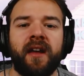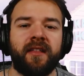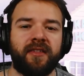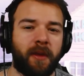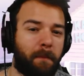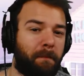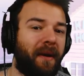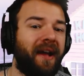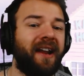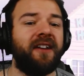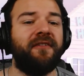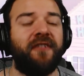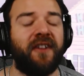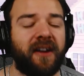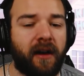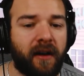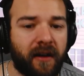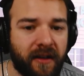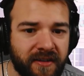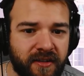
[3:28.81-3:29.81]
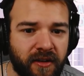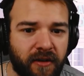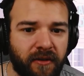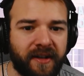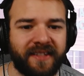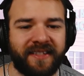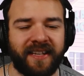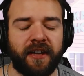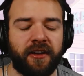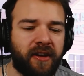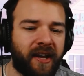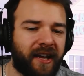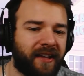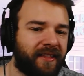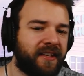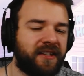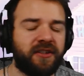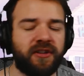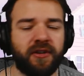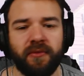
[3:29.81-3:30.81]
The benefit also is that you
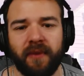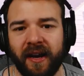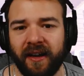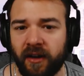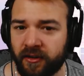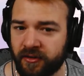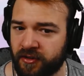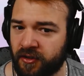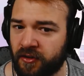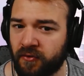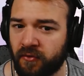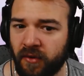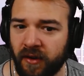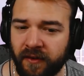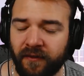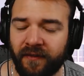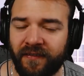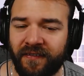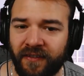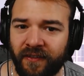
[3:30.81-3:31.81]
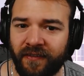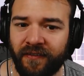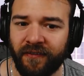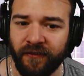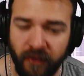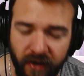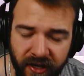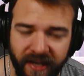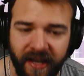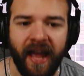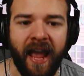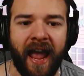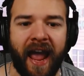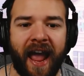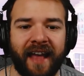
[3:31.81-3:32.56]
get these 2 out on turn 1 for free,